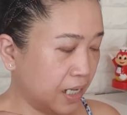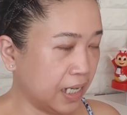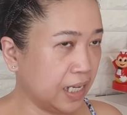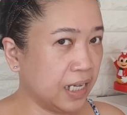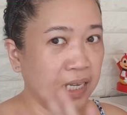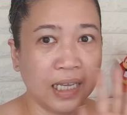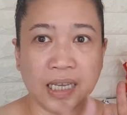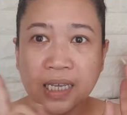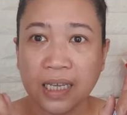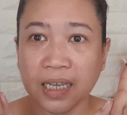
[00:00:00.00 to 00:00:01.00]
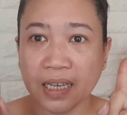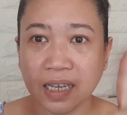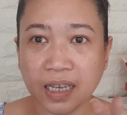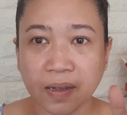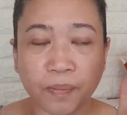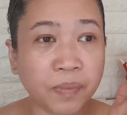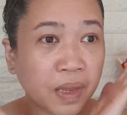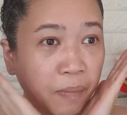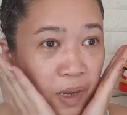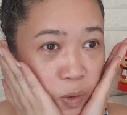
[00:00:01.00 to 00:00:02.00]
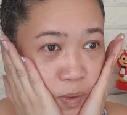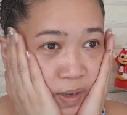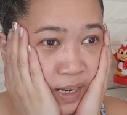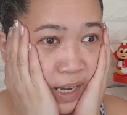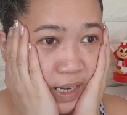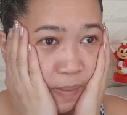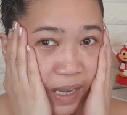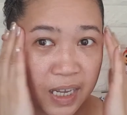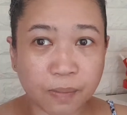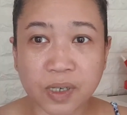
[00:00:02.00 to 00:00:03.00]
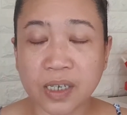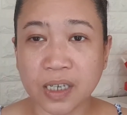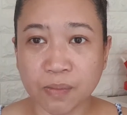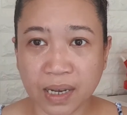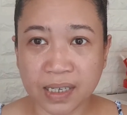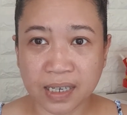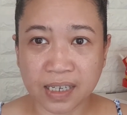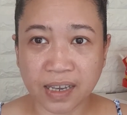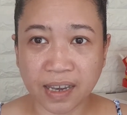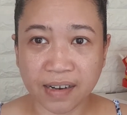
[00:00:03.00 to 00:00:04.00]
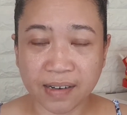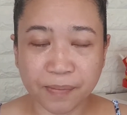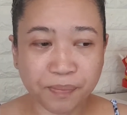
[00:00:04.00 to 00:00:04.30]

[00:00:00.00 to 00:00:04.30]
I'm not wearing any makeup, just my skincare.